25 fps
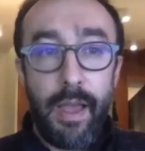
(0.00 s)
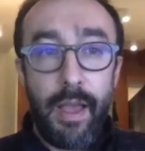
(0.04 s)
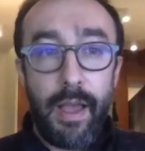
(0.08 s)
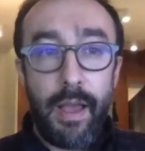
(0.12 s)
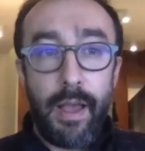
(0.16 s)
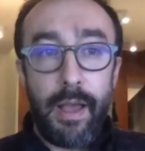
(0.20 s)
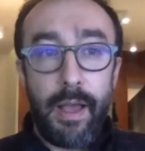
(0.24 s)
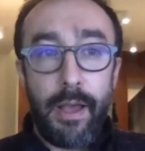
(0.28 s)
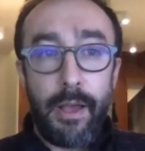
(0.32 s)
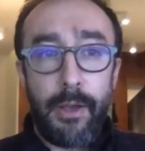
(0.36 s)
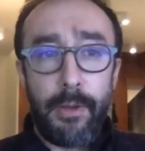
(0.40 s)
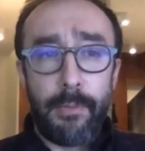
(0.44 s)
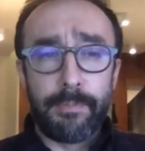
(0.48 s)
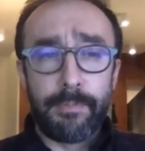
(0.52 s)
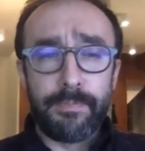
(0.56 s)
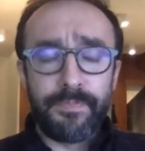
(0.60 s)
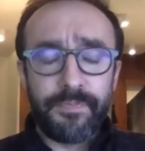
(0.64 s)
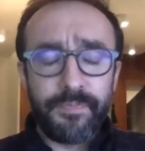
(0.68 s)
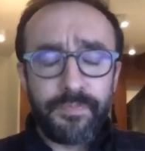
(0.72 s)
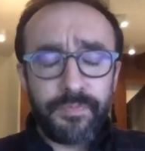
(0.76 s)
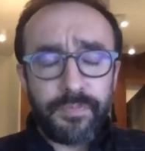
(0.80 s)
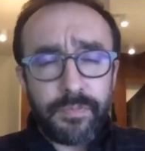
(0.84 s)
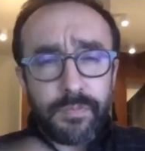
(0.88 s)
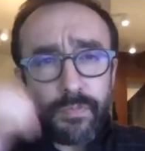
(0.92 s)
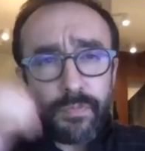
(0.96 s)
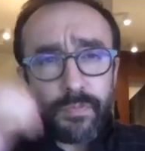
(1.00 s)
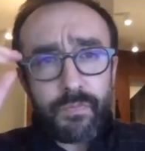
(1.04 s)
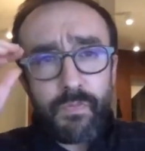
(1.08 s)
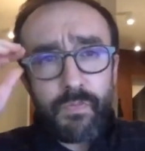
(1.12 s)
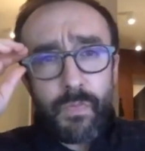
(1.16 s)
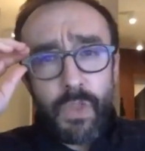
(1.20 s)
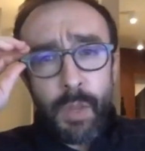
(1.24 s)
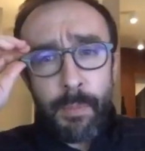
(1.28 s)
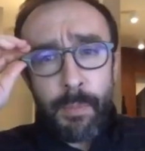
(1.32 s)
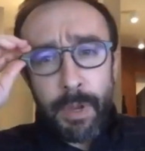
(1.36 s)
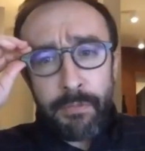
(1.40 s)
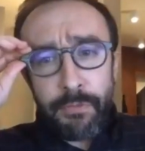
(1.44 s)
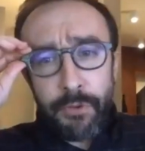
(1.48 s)
Um,
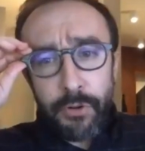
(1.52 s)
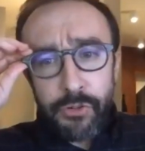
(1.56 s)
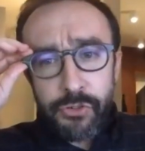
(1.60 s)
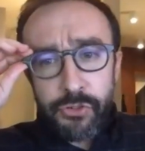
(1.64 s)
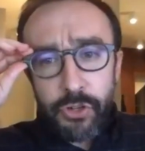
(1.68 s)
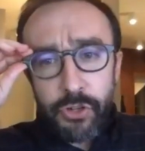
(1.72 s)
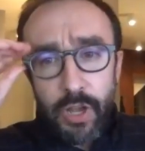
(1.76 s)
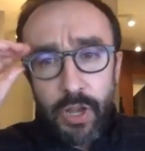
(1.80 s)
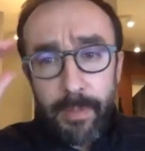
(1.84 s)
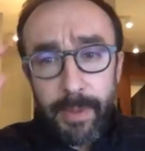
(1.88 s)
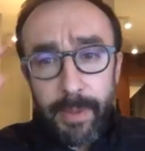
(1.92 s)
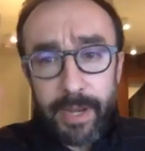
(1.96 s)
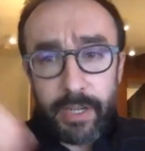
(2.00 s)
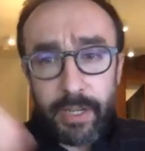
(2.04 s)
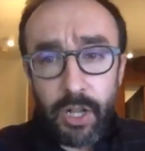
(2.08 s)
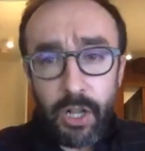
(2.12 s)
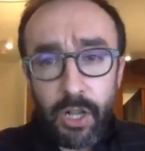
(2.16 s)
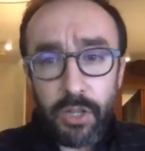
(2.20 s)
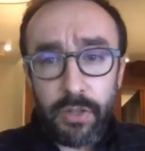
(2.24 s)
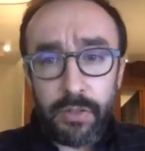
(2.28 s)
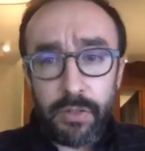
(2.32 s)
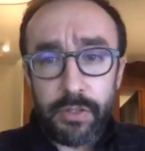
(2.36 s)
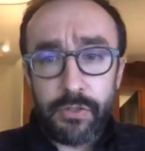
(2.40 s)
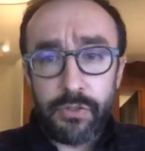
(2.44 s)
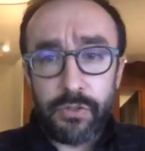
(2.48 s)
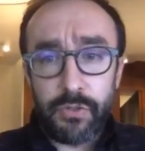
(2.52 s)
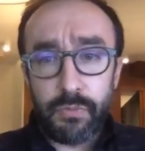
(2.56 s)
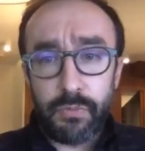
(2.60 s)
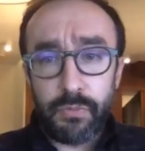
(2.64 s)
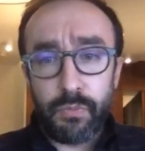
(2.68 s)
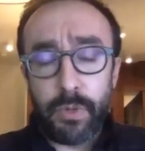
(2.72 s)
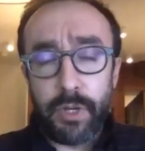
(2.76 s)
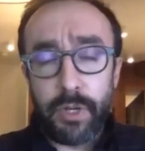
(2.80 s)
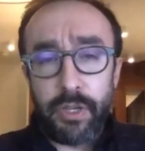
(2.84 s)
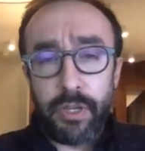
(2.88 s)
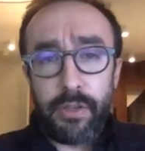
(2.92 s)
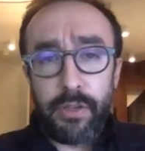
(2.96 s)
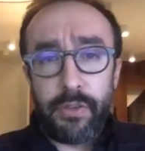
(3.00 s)
my first job out of college
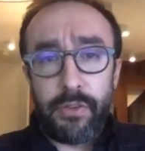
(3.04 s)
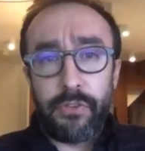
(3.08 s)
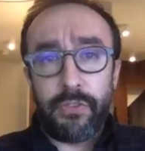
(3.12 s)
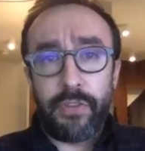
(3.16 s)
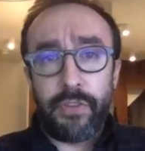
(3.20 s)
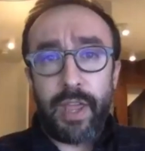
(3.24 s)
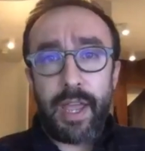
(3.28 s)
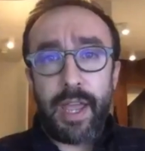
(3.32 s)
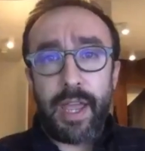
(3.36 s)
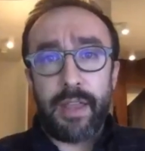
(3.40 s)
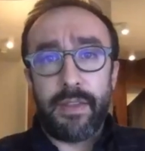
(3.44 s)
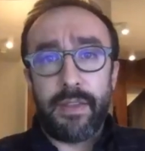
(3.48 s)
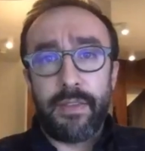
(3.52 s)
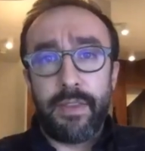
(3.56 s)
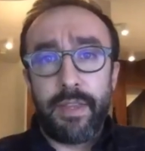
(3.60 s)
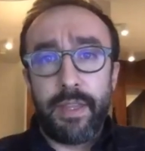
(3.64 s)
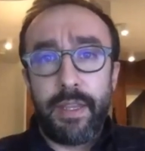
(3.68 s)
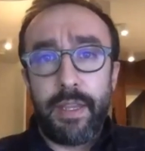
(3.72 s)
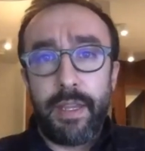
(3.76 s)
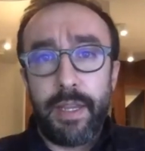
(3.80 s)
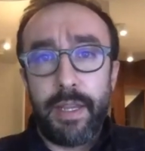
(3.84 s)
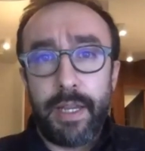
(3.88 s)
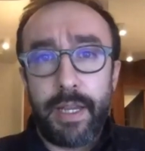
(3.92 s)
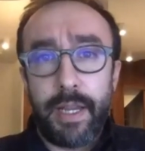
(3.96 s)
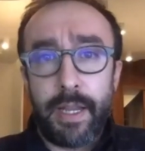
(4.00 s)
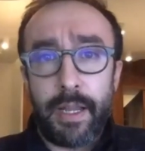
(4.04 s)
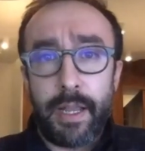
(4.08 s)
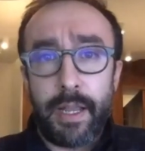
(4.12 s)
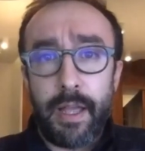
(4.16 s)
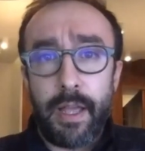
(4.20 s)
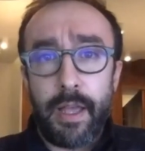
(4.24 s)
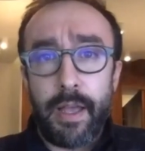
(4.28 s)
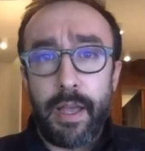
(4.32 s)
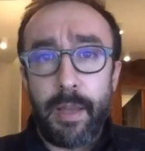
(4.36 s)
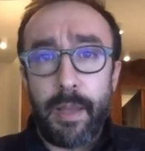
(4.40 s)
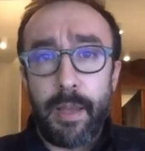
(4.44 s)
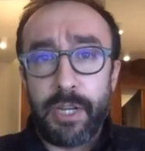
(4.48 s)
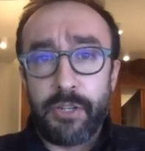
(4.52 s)
was at the
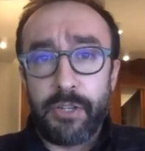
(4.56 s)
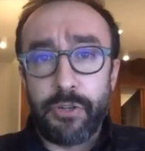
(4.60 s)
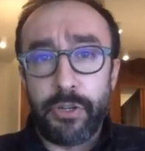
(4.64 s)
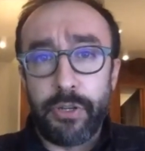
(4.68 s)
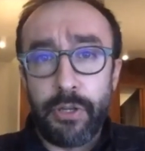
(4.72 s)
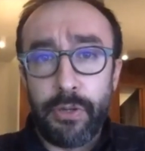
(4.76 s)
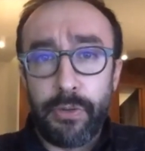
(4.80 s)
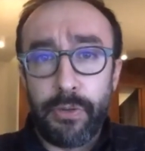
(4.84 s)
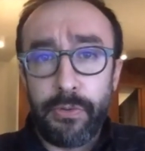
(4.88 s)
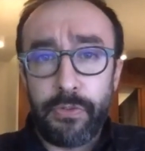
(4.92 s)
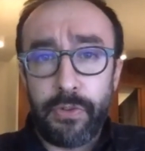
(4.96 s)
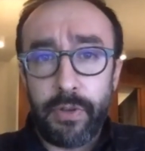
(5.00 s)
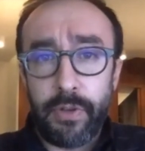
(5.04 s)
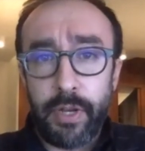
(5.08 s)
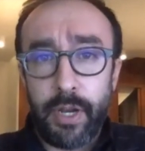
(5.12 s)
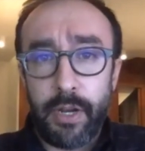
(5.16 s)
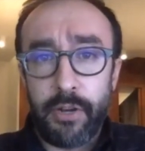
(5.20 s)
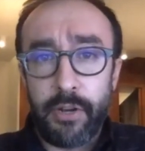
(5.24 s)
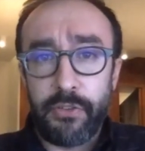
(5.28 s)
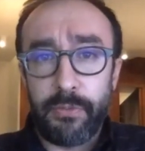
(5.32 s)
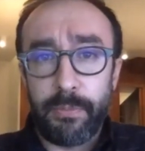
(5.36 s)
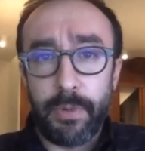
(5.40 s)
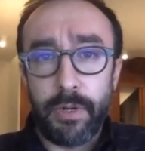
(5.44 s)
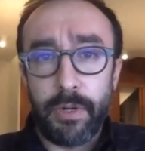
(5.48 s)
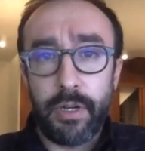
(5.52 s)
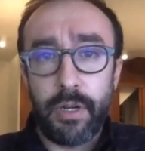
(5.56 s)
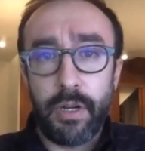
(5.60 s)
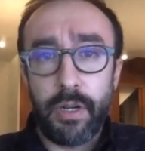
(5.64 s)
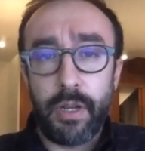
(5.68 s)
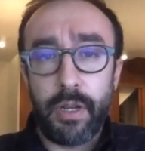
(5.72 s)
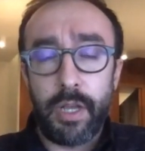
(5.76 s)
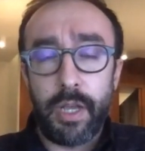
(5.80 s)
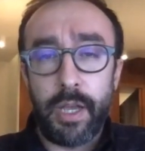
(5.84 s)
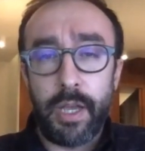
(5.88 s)
uh, Patriot News in Harrisburg.